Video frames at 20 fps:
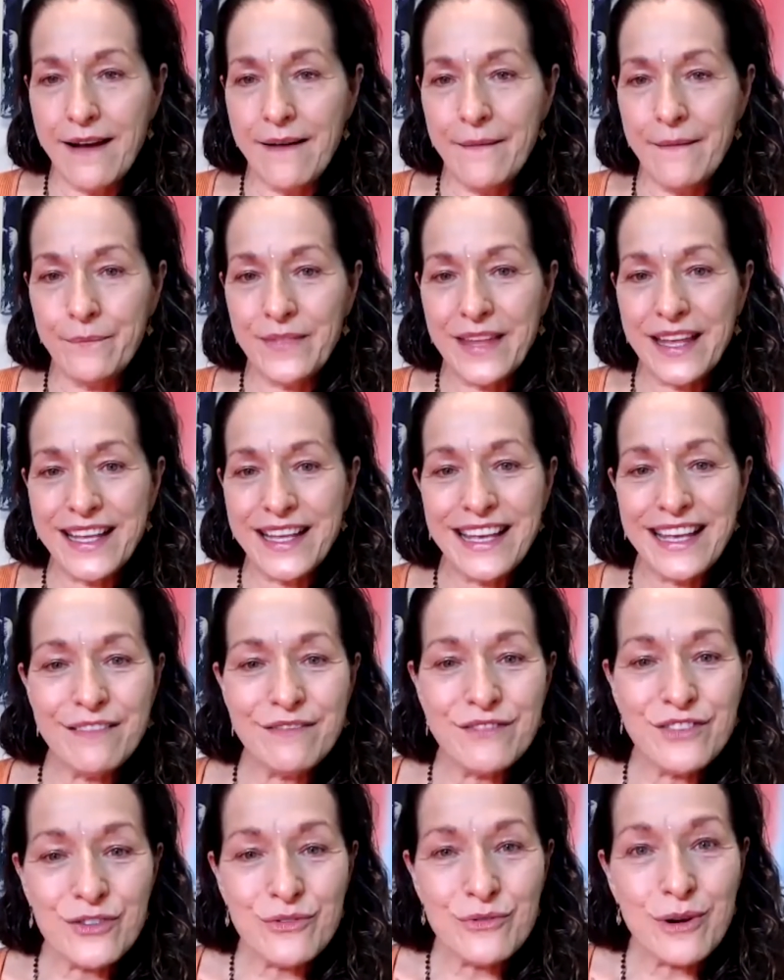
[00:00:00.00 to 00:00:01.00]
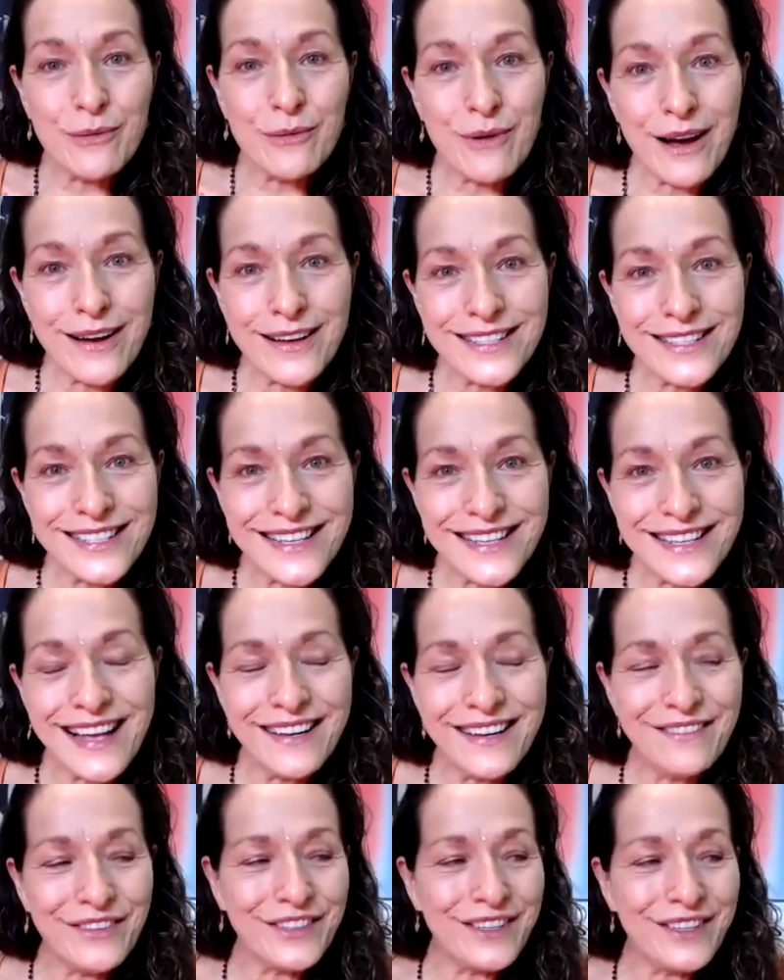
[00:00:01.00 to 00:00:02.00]
it gives you a kind
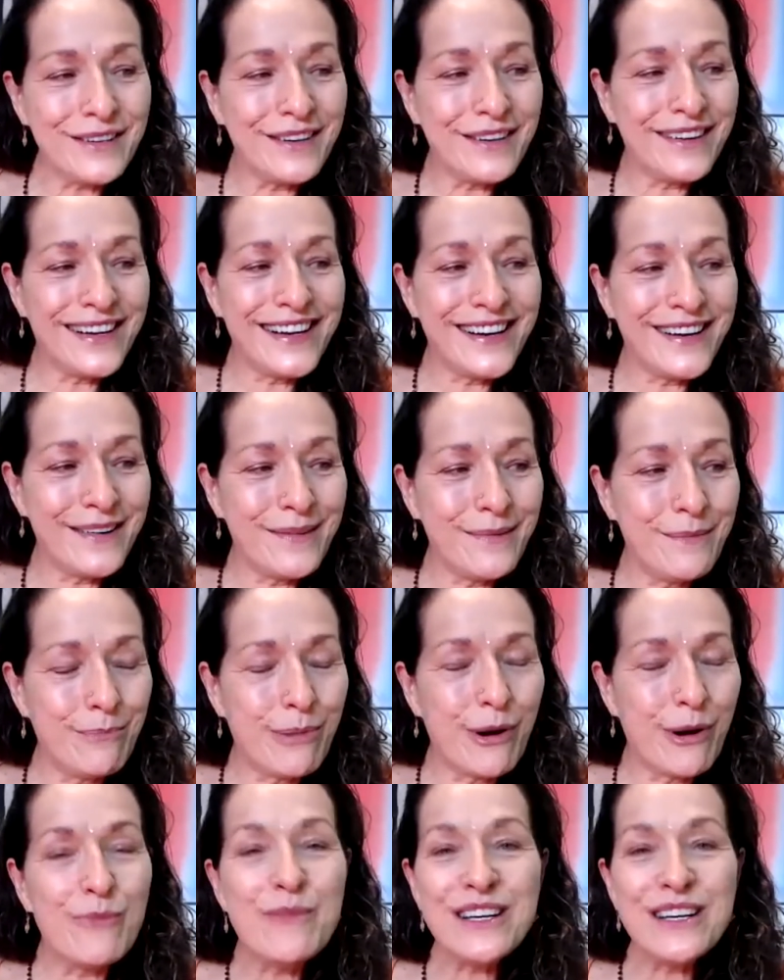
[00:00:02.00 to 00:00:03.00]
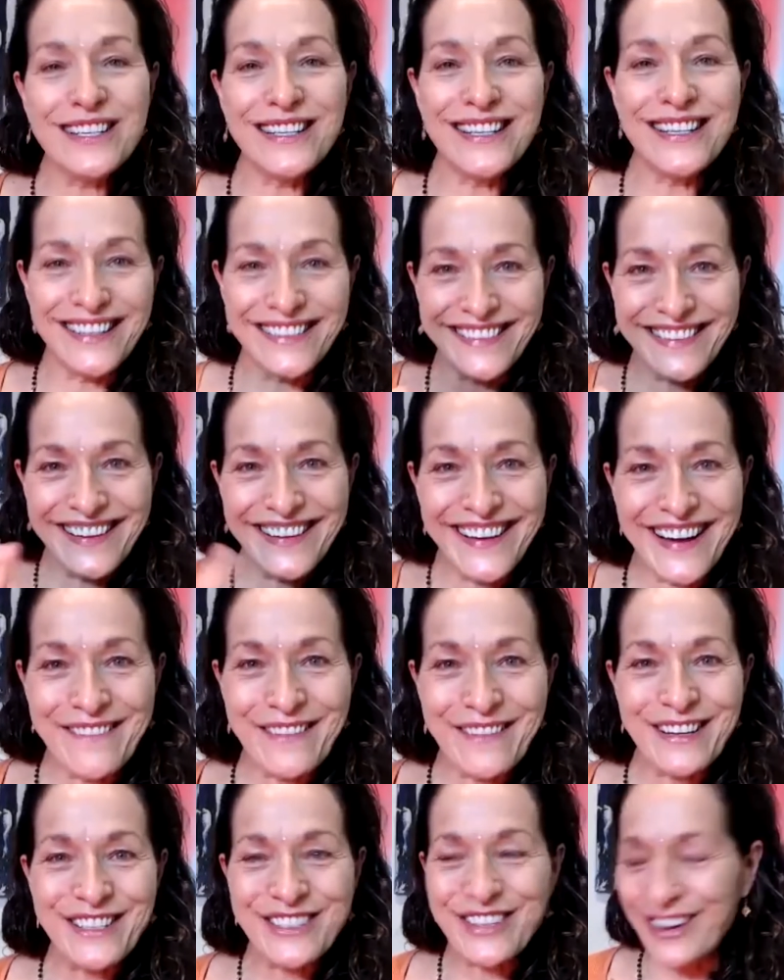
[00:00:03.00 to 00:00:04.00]
of a permission. I'm
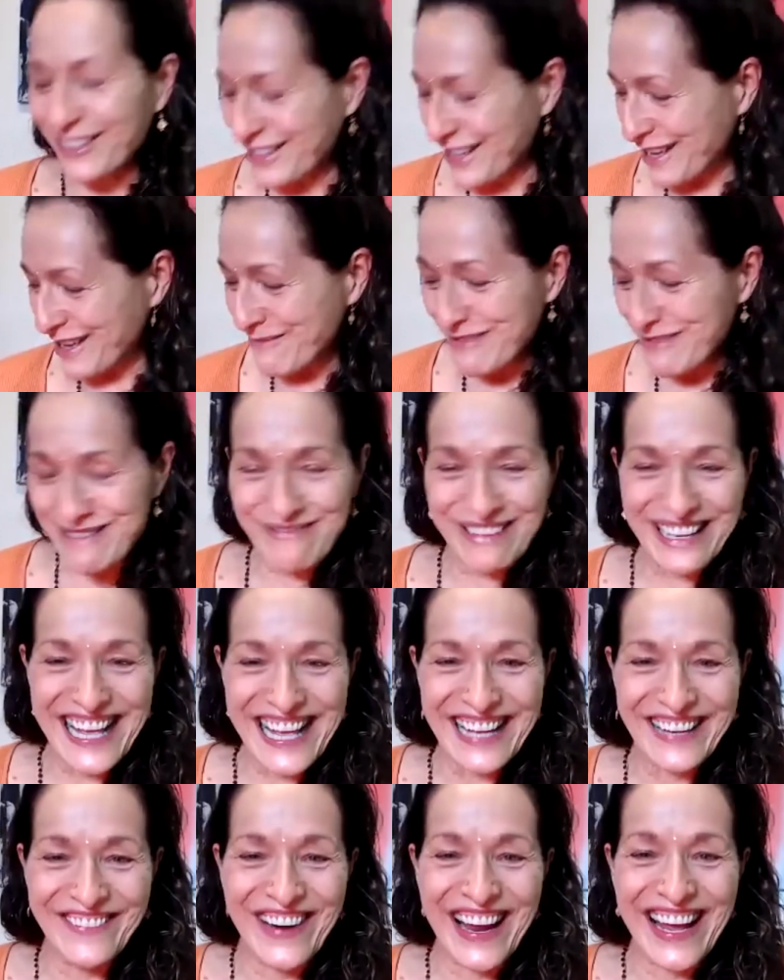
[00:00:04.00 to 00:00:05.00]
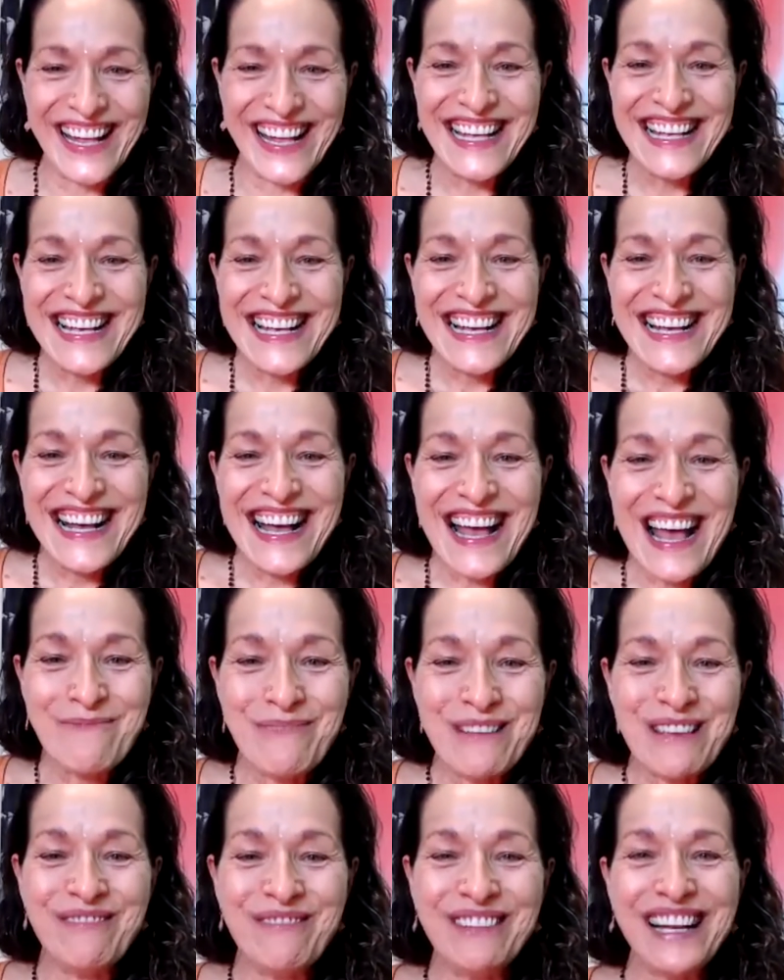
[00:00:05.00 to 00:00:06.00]
going to talk to Habib again, right?
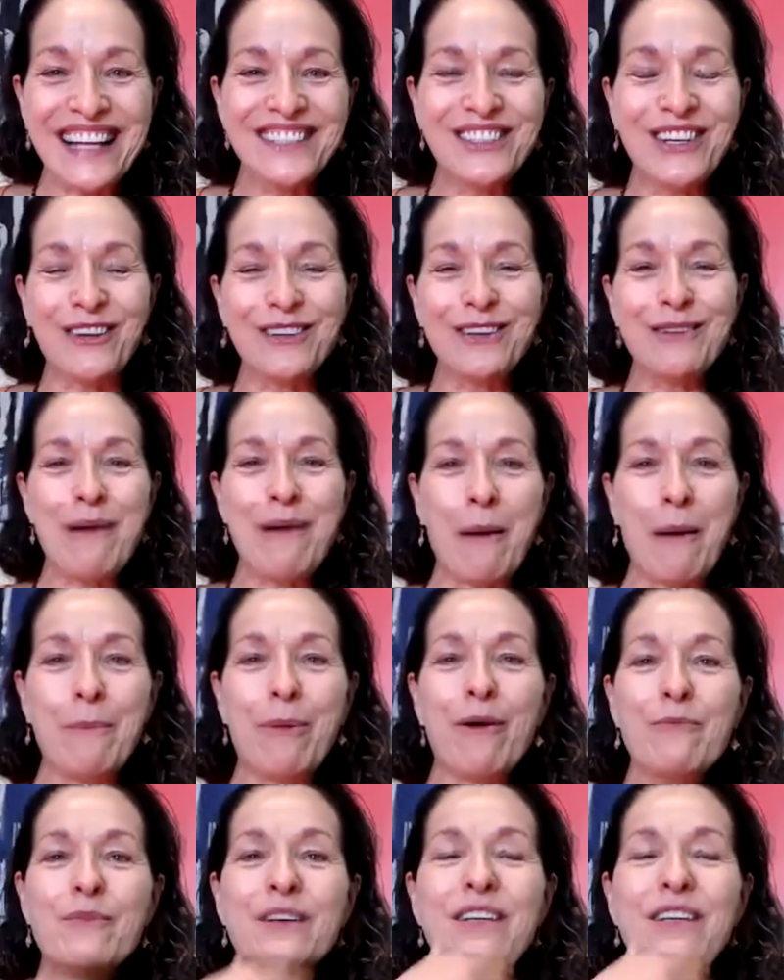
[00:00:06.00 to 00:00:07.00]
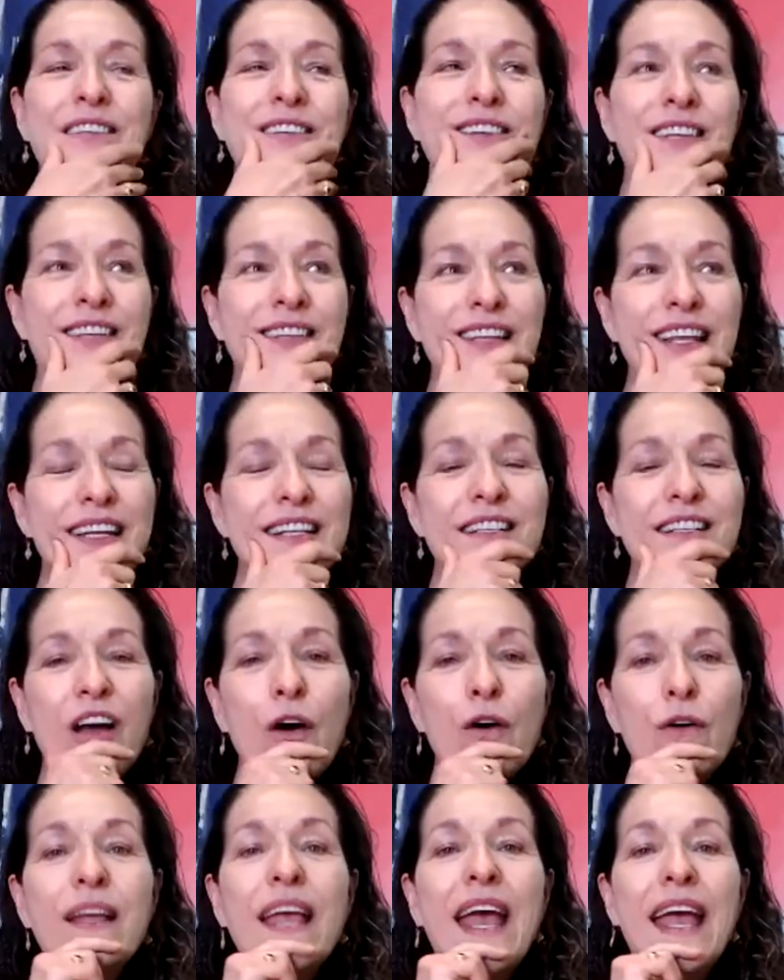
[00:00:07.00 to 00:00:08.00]
Habib and I talked about permission, that it's
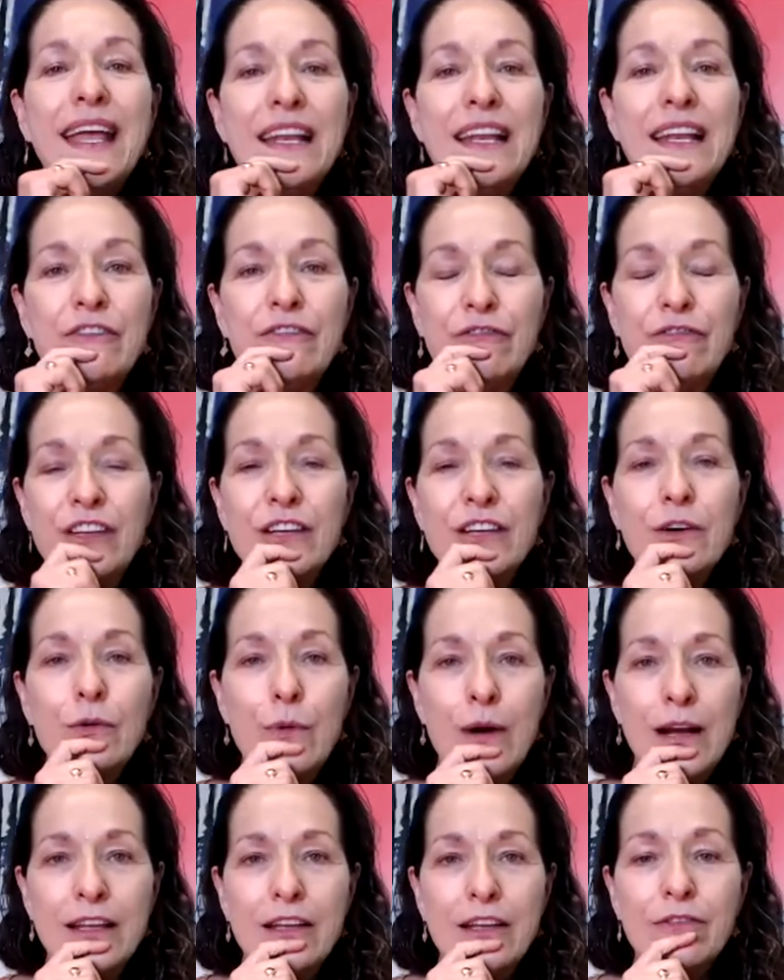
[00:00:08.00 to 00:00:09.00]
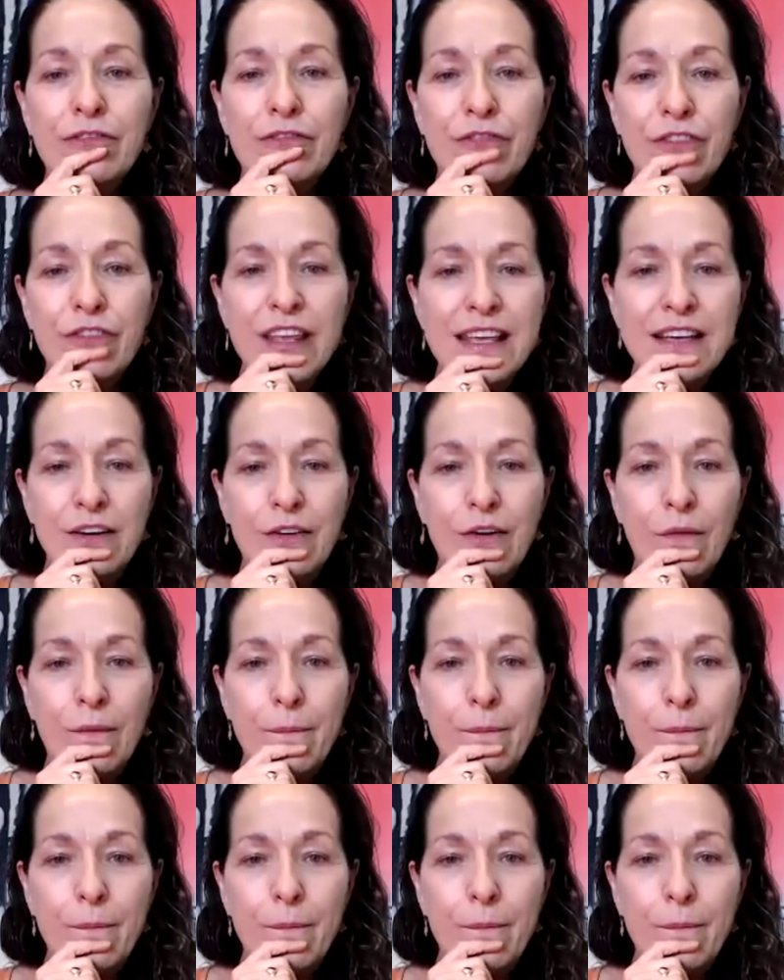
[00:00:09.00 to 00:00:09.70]
okay to feel what you feel,